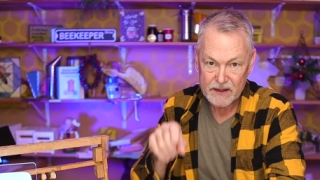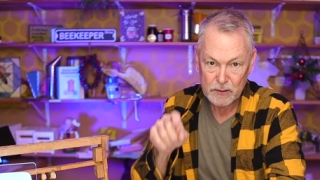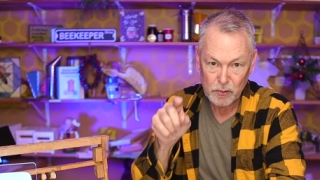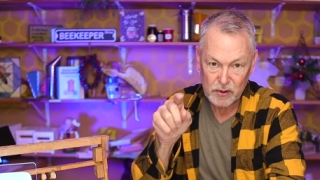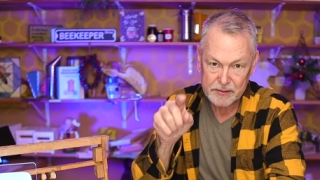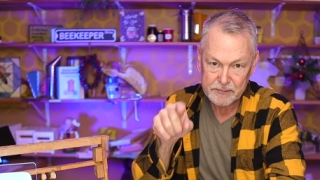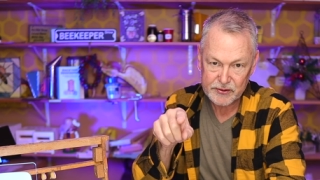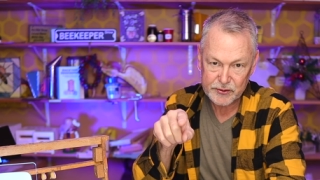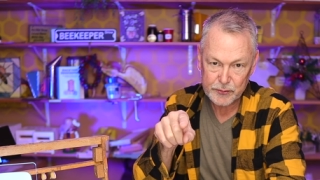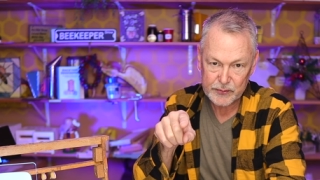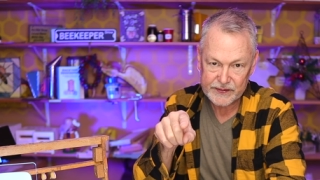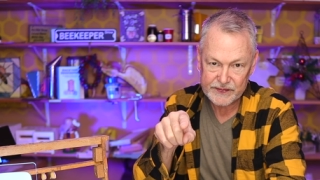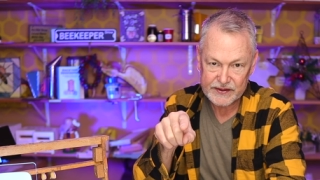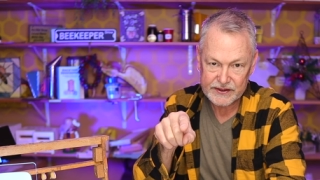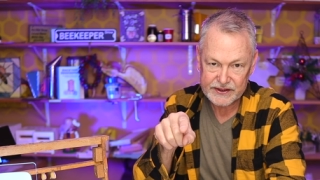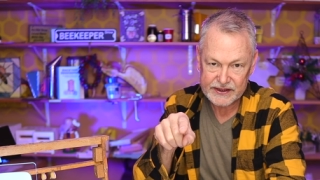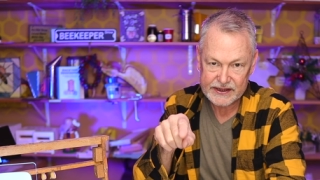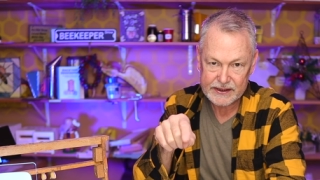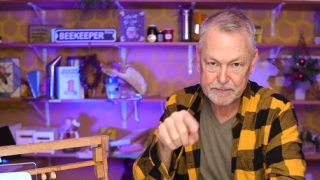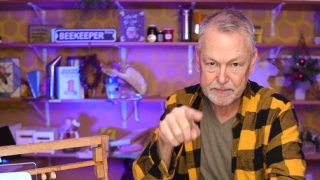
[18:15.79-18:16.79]
one between the
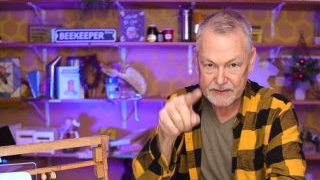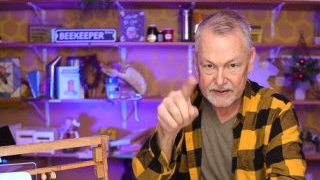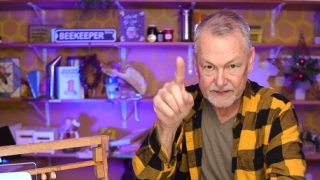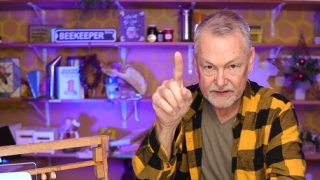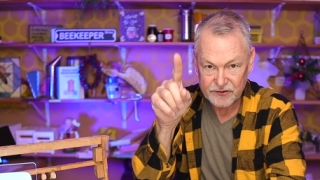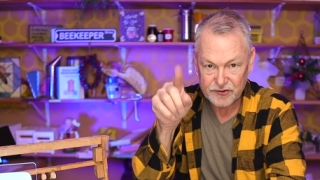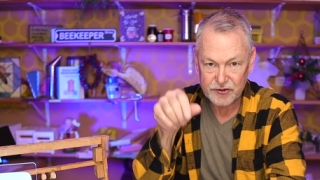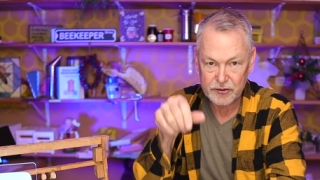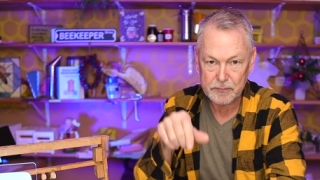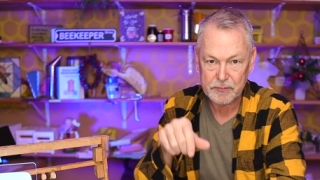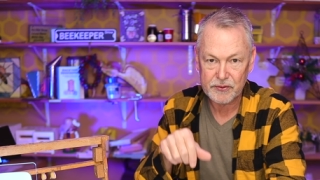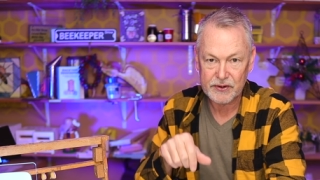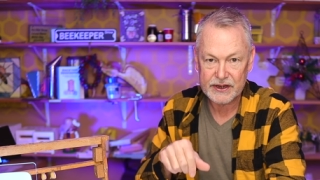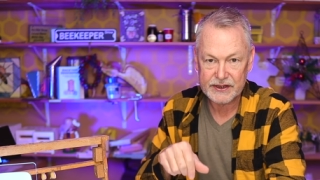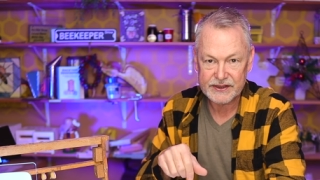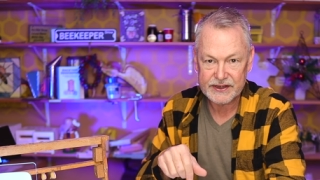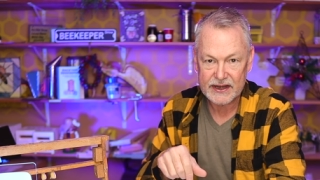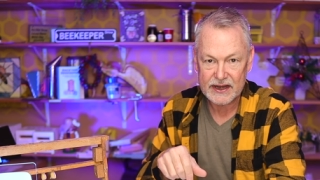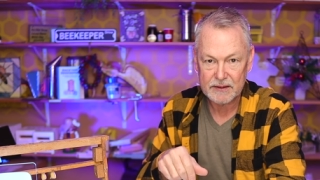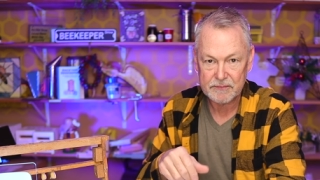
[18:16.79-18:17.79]
deep and the super
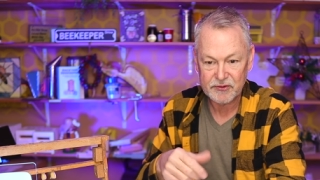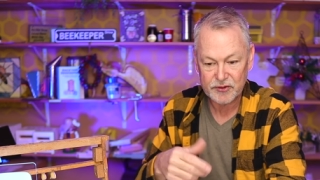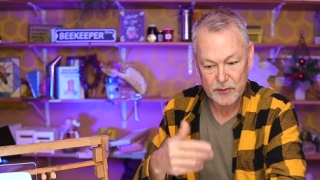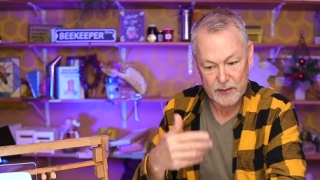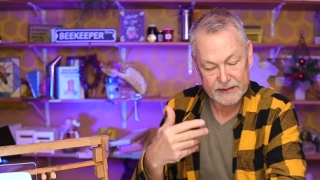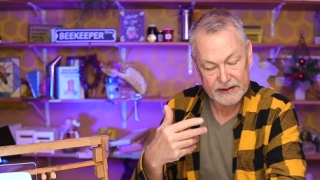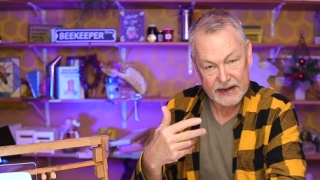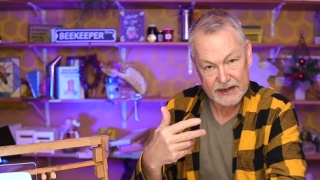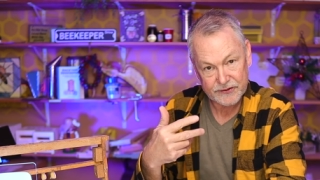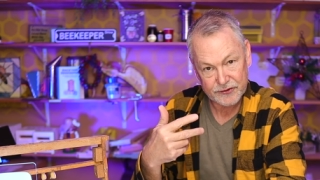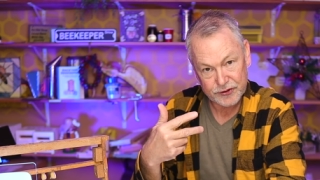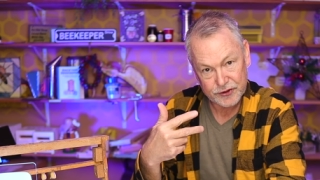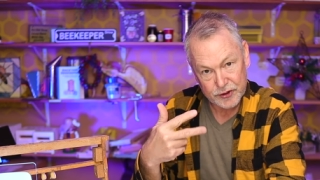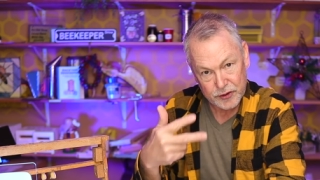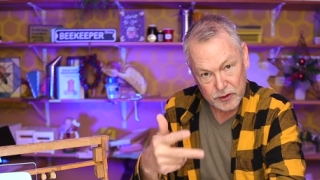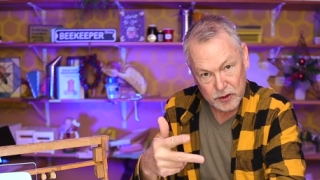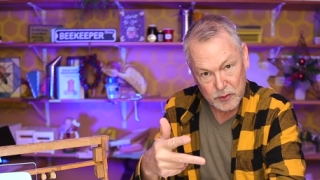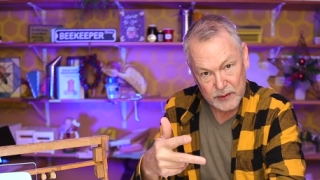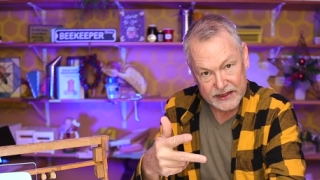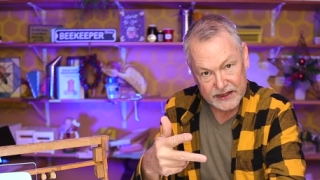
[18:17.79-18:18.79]
on top. So I got
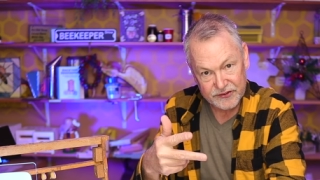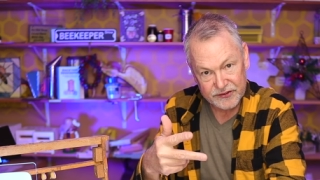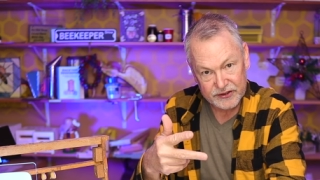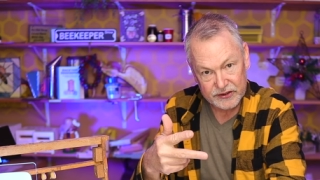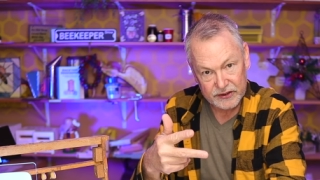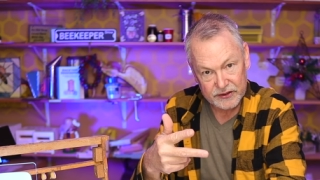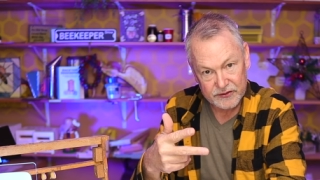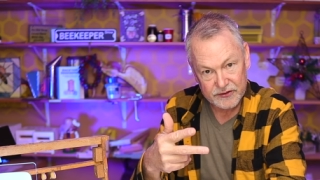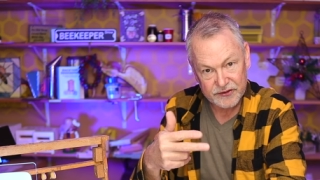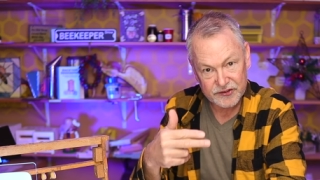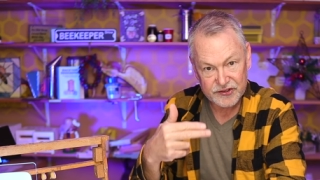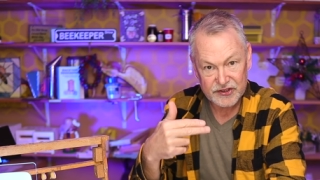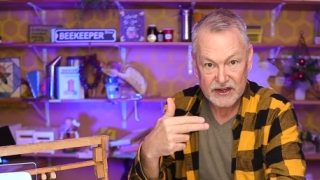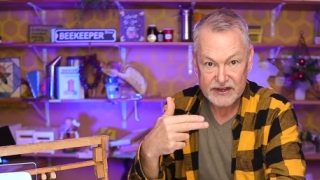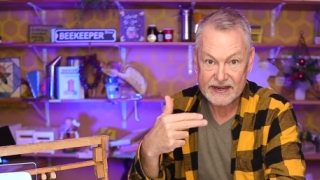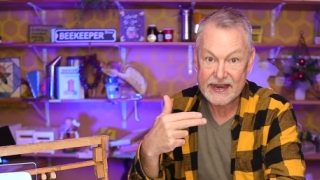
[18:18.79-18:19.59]
two queen excluders.